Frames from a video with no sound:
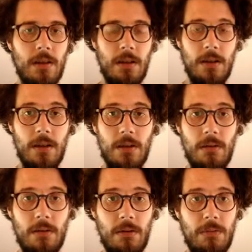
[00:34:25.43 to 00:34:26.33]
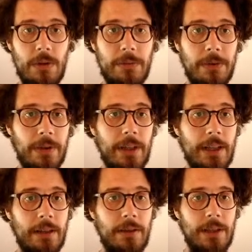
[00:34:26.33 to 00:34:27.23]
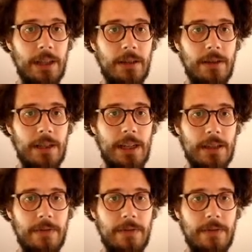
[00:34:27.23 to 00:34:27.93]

What more do I need to change?